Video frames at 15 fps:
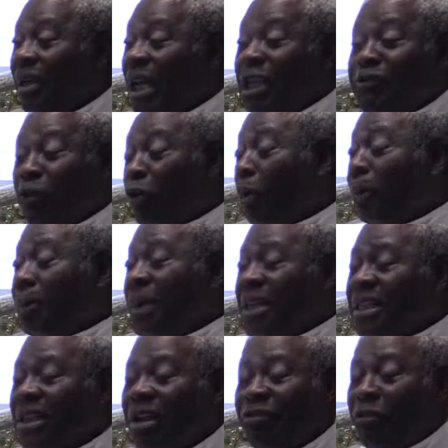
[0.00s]
It's for your
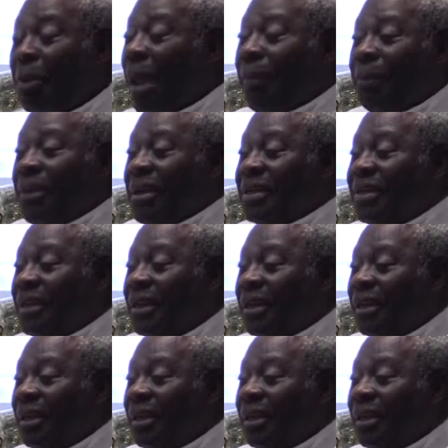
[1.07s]
peace, for my peace.